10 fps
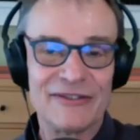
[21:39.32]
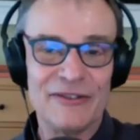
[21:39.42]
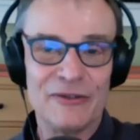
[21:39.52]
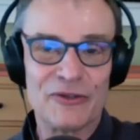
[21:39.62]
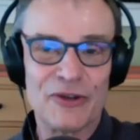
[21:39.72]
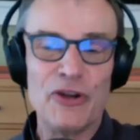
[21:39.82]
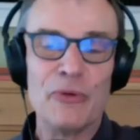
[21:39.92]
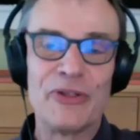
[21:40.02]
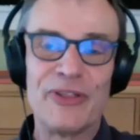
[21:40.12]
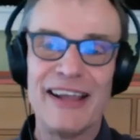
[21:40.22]
so you would
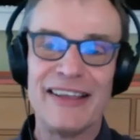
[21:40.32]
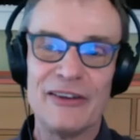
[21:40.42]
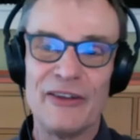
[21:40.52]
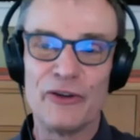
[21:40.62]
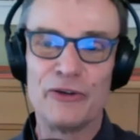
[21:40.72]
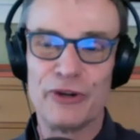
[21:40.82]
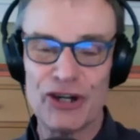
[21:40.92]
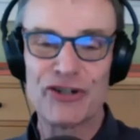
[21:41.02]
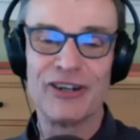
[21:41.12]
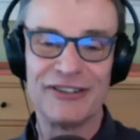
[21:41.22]
think the
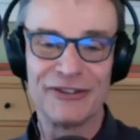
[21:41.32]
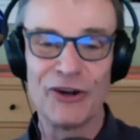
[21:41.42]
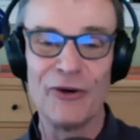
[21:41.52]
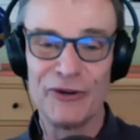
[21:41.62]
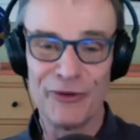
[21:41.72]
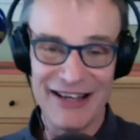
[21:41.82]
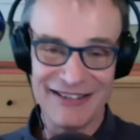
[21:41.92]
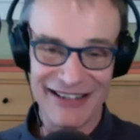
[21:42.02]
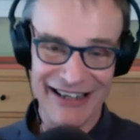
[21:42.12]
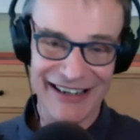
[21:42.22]
traditionalists are going
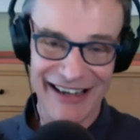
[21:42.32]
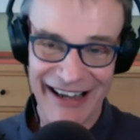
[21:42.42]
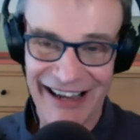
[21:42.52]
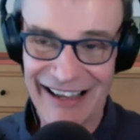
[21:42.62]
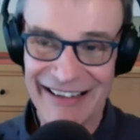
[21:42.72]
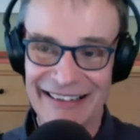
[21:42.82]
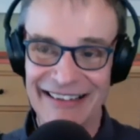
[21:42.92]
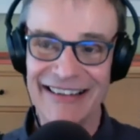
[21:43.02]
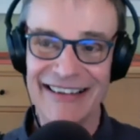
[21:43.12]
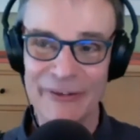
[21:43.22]
crazy, and
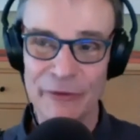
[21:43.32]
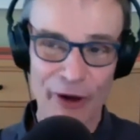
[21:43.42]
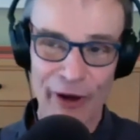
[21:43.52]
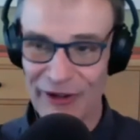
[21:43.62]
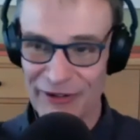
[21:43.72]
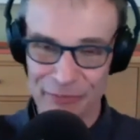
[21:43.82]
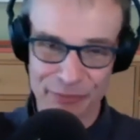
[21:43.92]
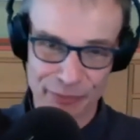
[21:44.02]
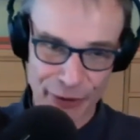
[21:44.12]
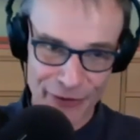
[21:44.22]
with all this
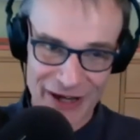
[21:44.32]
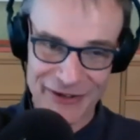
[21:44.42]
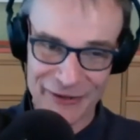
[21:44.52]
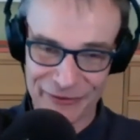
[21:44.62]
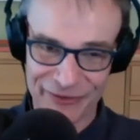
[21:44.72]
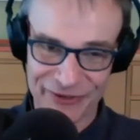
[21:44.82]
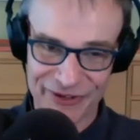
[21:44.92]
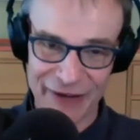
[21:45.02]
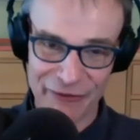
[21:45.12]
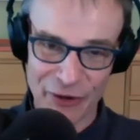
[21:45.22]
progressive
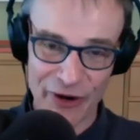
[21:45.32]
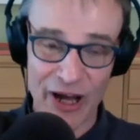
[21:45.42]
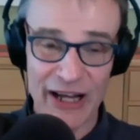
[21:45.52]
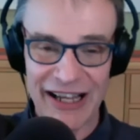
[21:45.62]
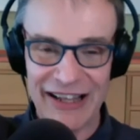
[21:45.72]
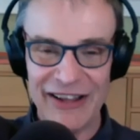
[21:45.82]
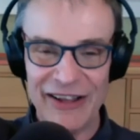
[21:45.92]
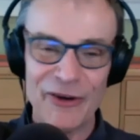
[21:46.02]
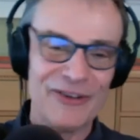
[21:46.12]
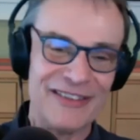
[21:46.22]
stuff going on and
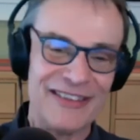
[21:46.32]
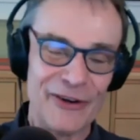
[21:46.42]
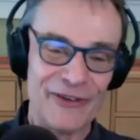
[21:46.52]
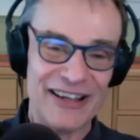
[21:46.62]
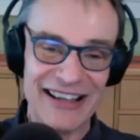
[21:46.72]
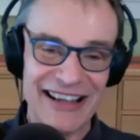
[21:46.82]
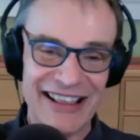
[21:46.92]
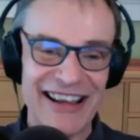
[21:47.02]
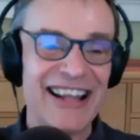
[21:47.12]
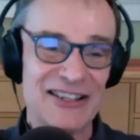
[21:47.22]
there there it,
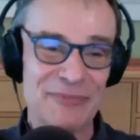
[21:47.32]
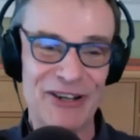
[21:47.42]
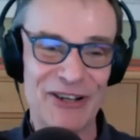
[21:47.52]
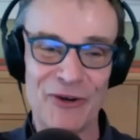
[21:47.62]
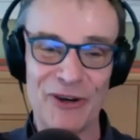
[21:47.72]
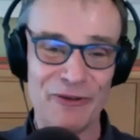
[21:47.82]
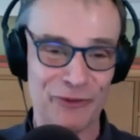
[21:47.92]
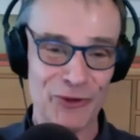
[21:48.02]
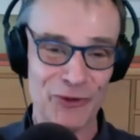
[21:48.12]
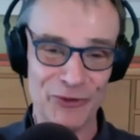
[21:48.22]
it is but it's only
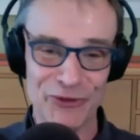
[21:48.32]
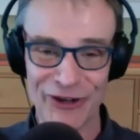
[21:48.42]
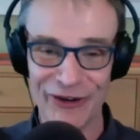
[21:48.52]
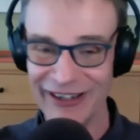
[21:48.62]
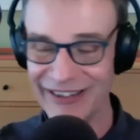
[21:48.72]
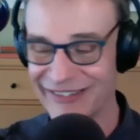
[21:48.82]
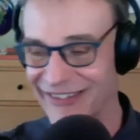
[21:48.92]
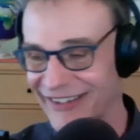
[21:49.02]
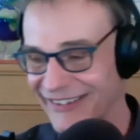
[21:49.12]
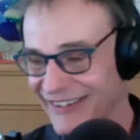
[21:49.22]
food so it
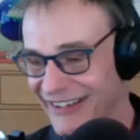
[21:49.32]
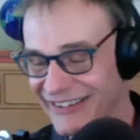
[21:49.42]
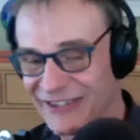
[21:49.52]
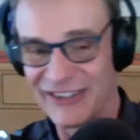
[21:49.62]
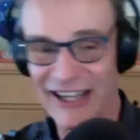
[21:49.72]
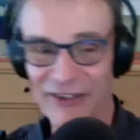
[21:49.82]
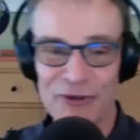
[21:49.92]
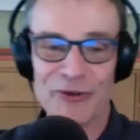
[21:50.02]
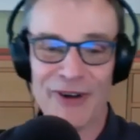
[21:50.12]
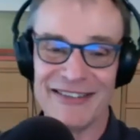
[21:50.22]
it, it doesn't get too
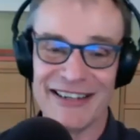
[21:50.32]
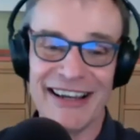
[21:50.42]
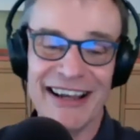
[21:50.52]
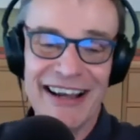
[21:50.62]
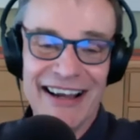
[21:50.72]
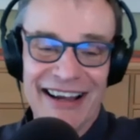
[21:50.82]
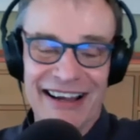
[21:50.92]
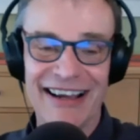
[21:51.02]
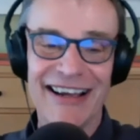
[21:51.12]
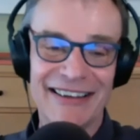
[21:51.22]
crazy
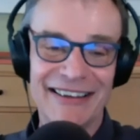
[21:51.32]
uh,